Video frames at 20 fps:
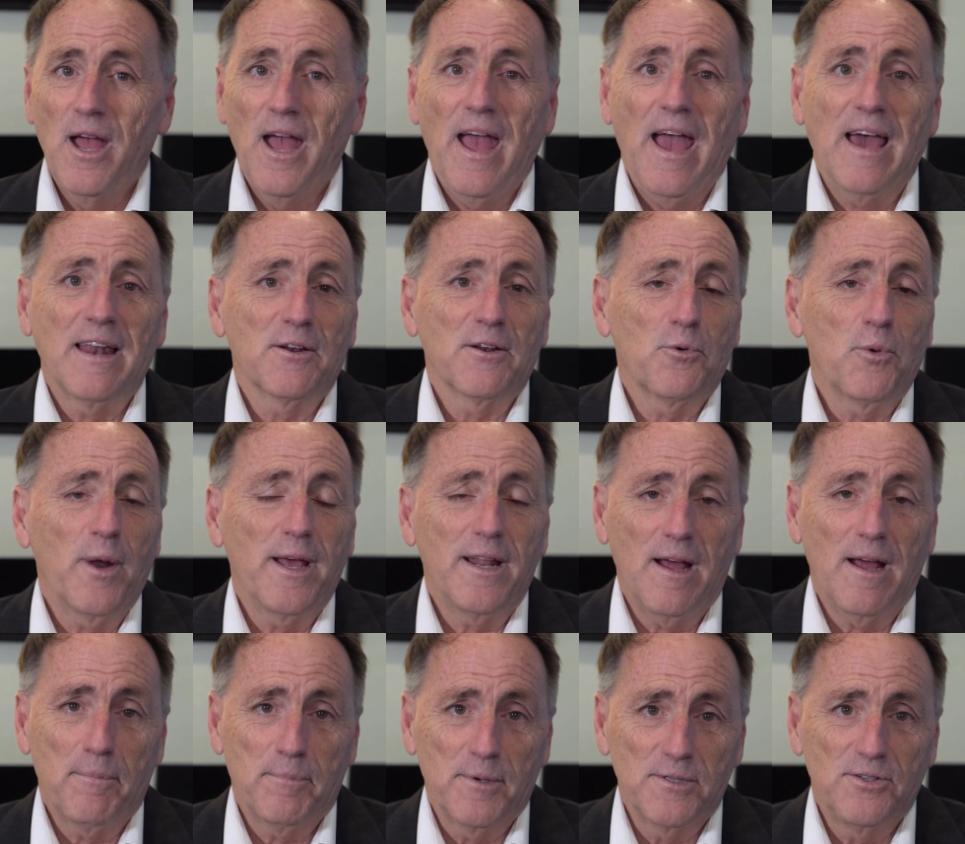had a great
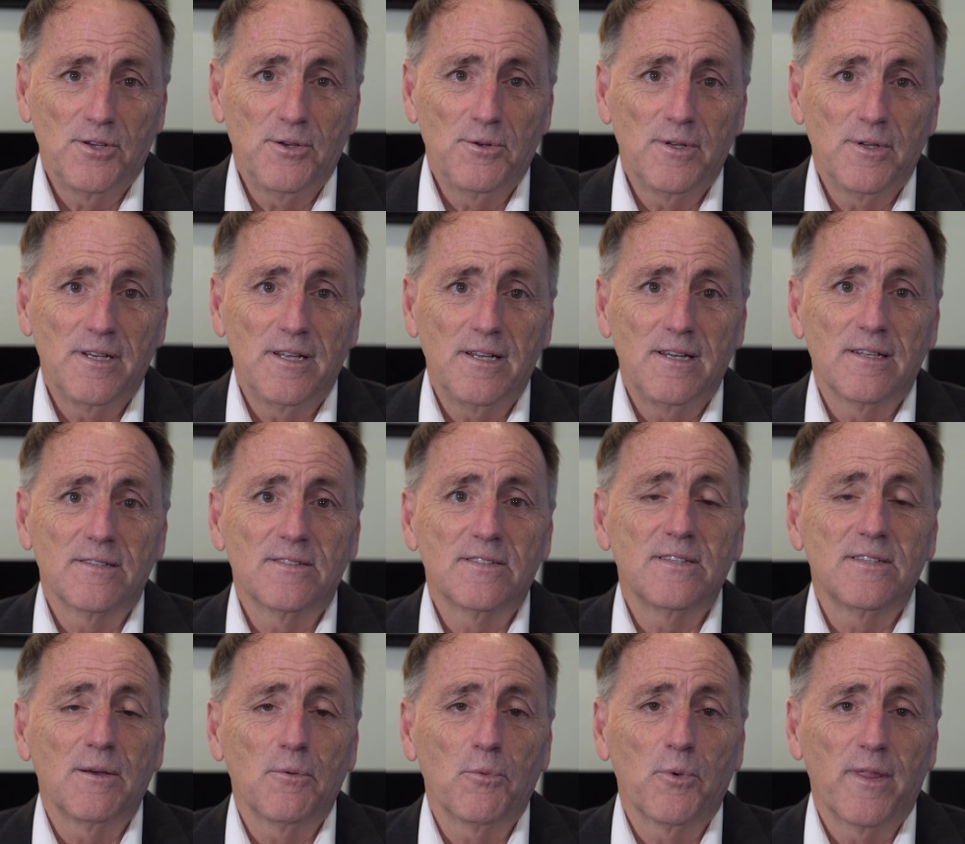opportunity to
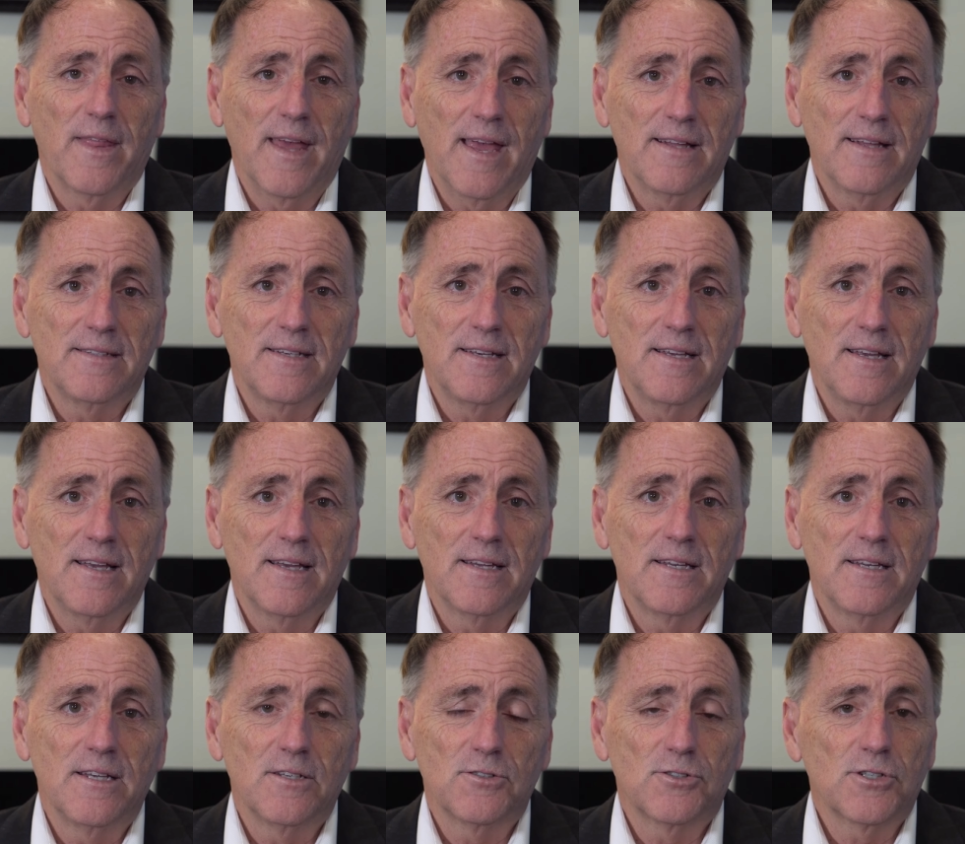sit with Andy in
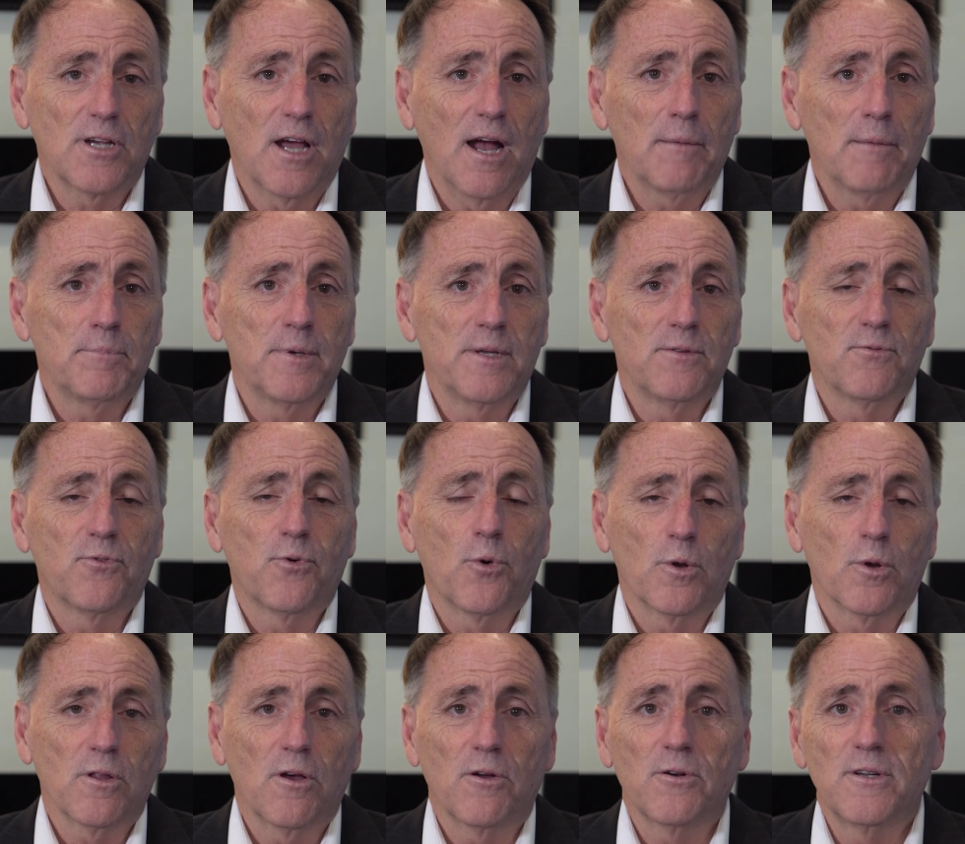his shop in
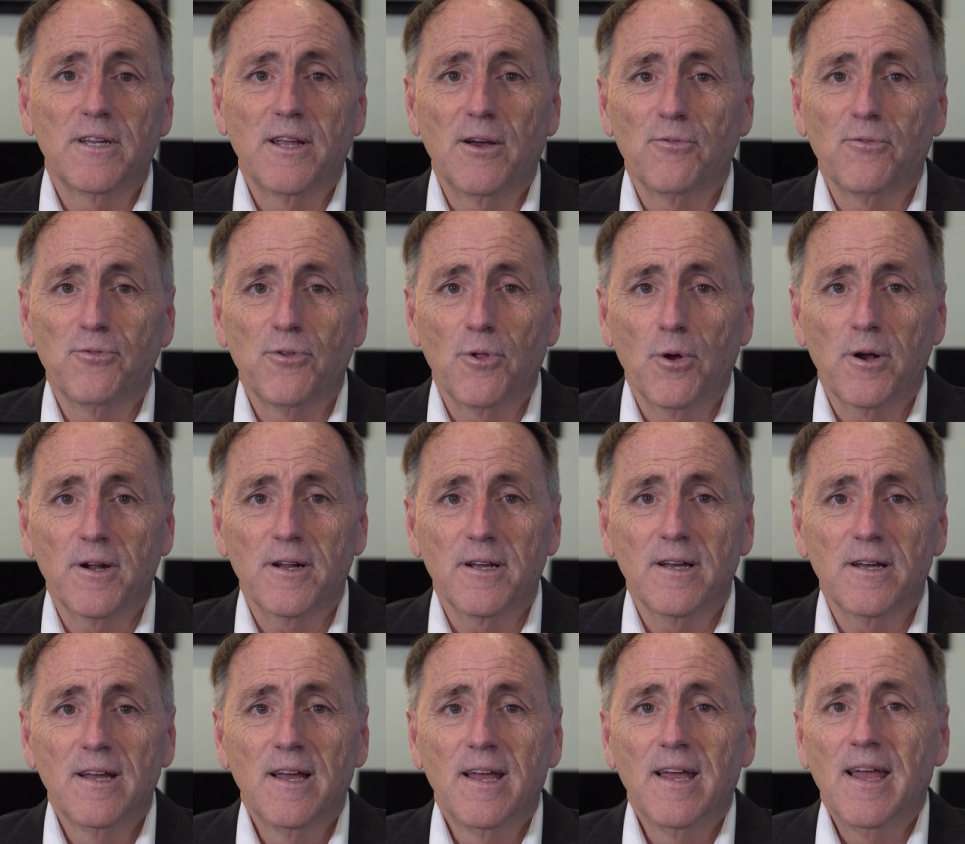Fort Lauderdale, Florida,
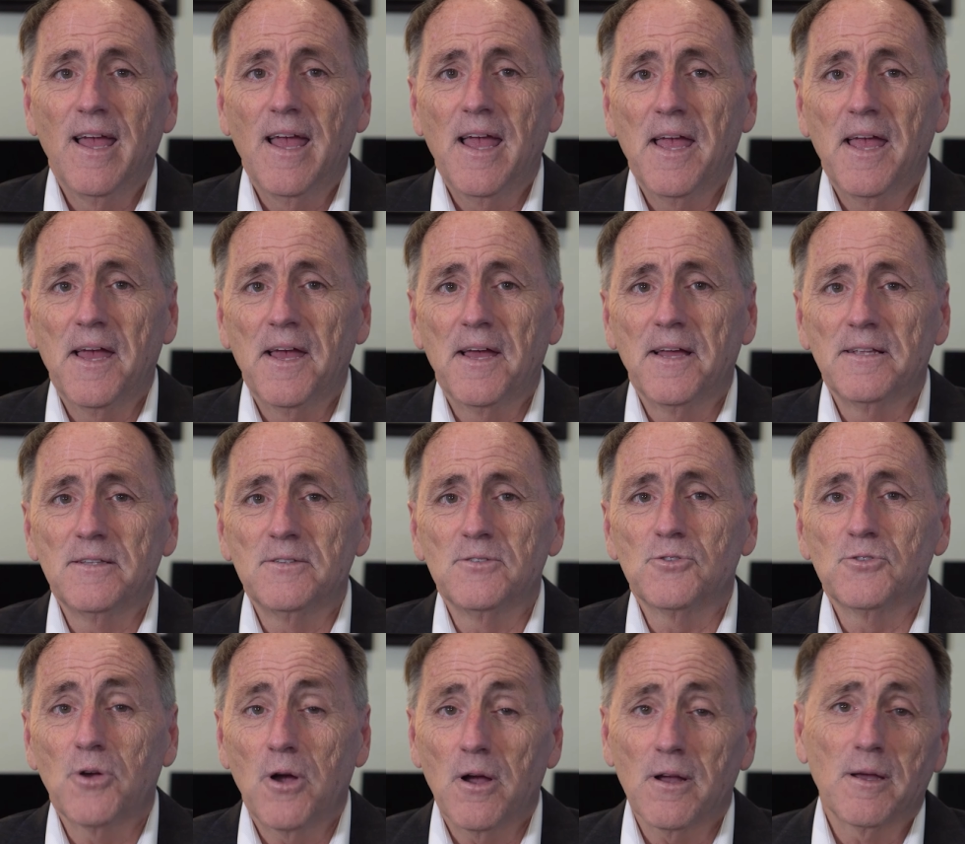and
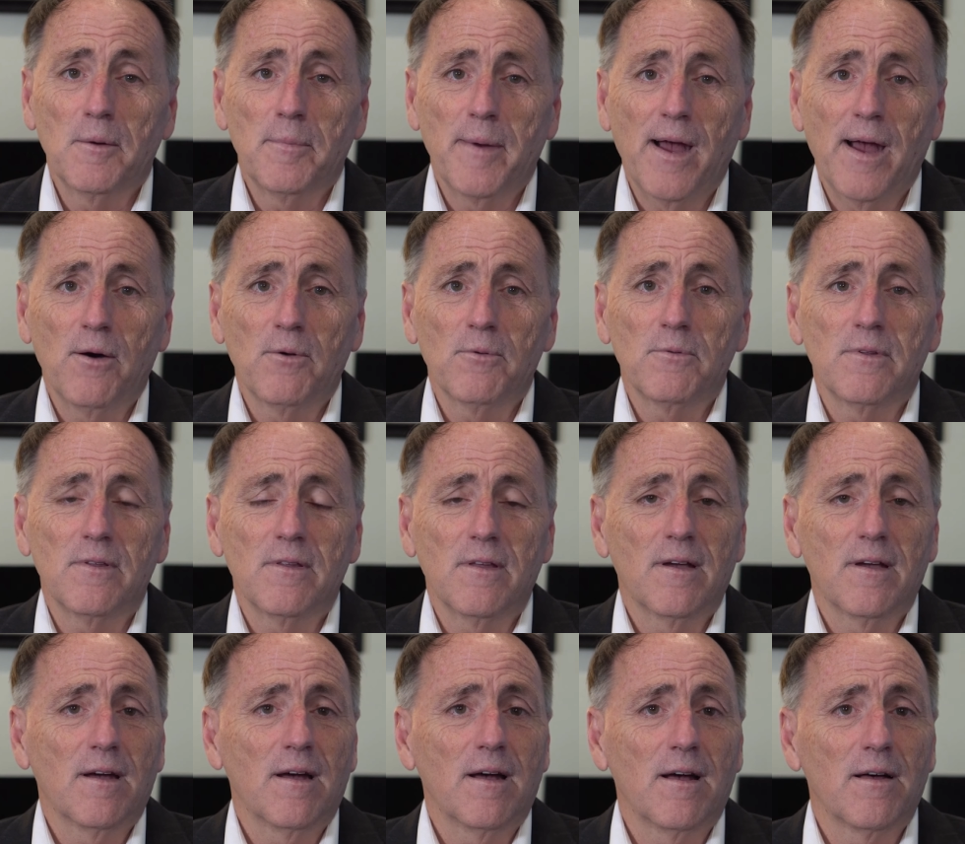talk about
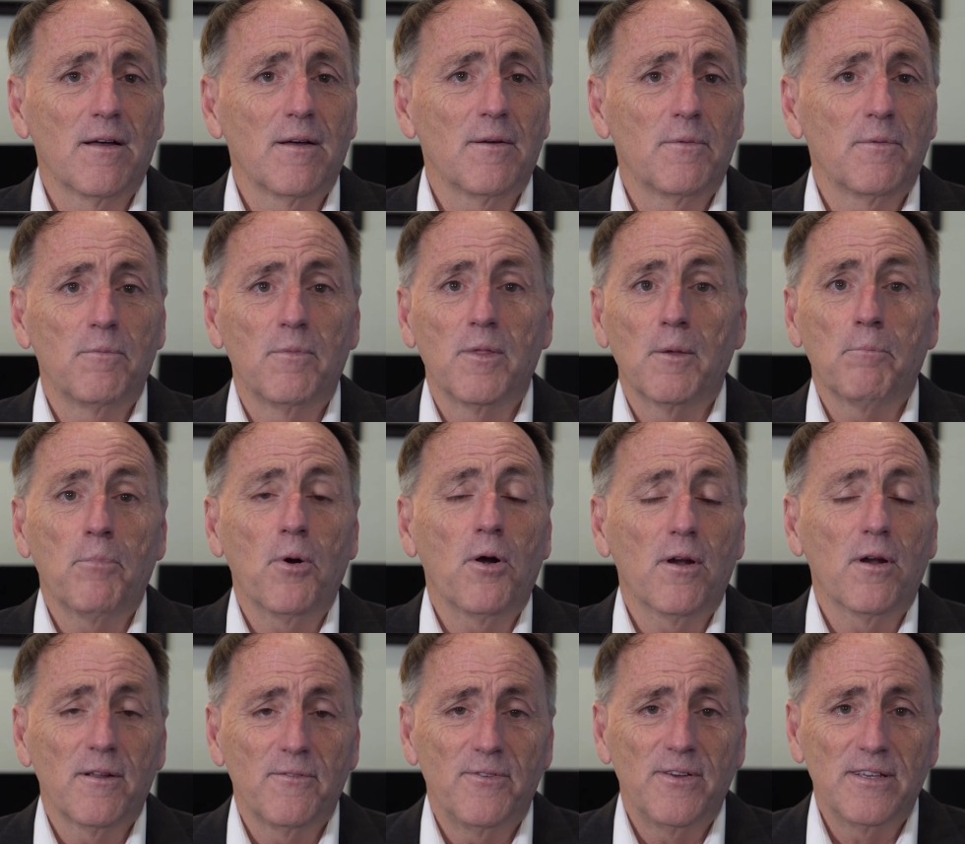the
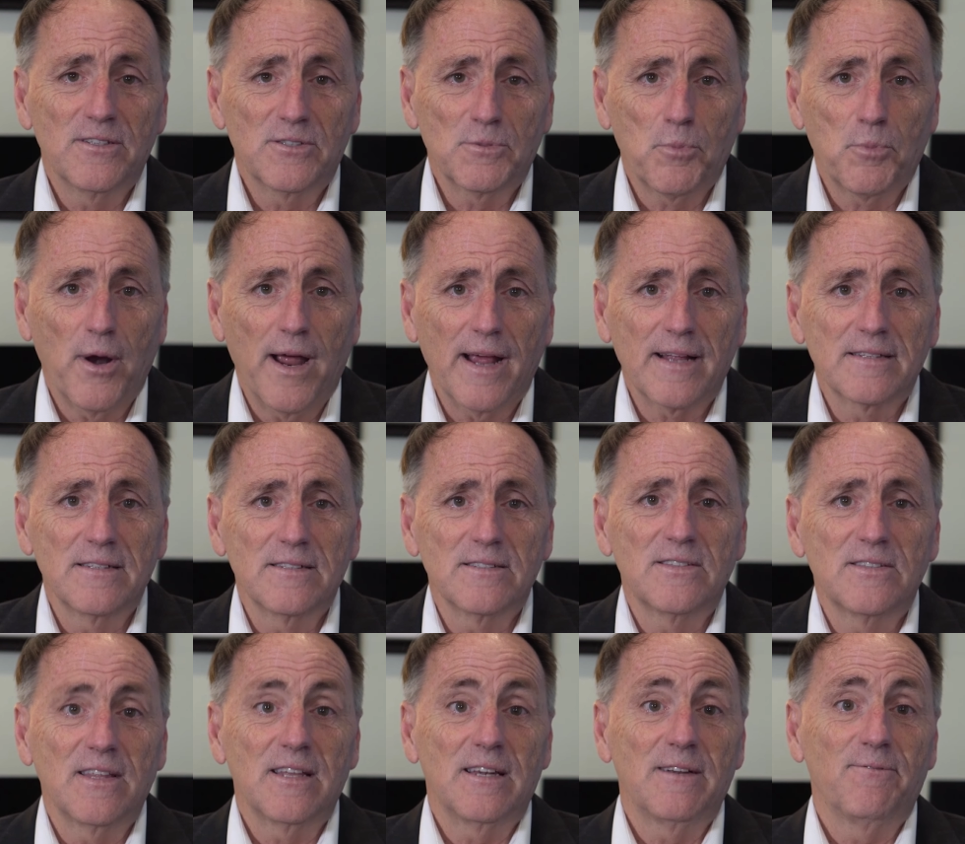part of his practice
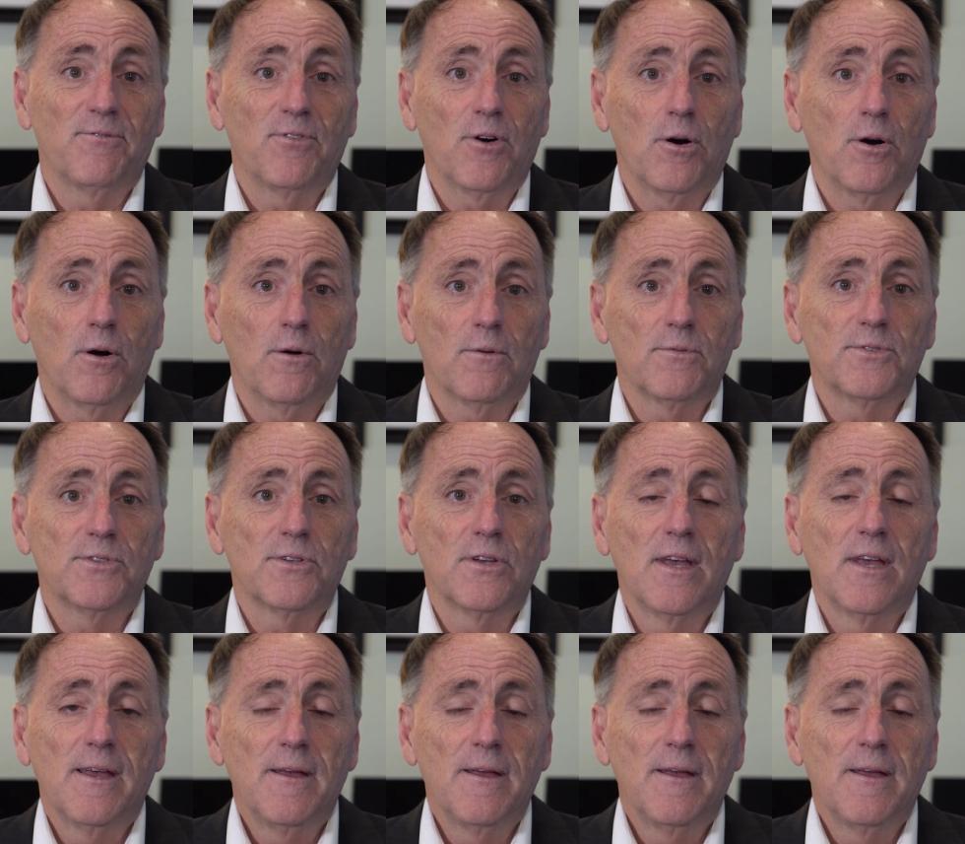that involves